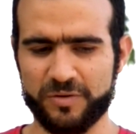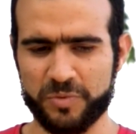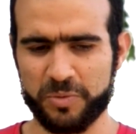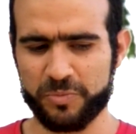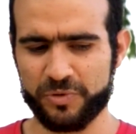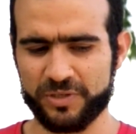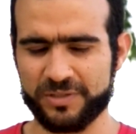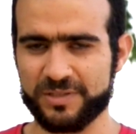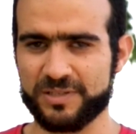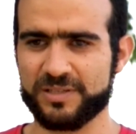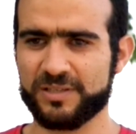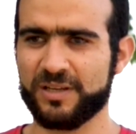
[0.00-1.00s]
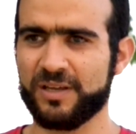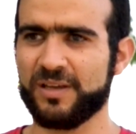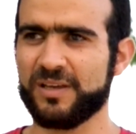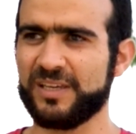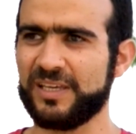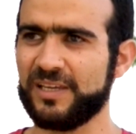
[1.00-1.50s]
remembrance,
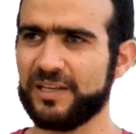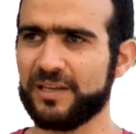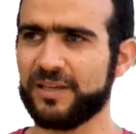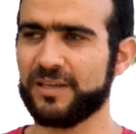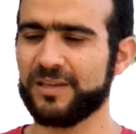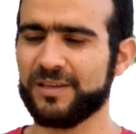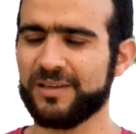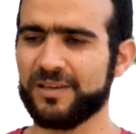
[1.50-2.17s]
healing.